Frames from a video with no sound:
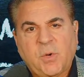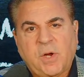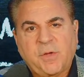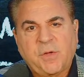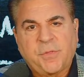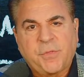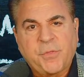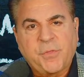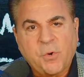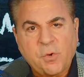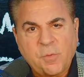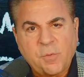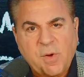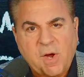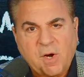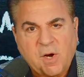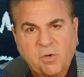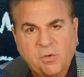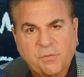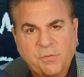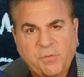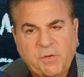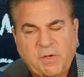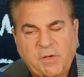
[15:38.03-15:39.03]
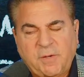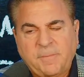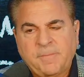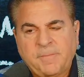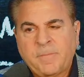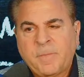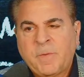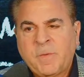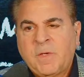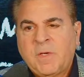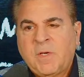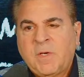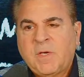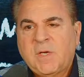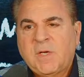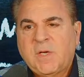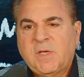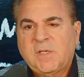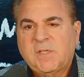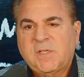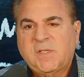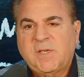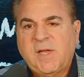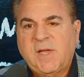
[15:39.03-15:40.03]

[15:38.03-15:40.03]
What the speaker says: Thermography is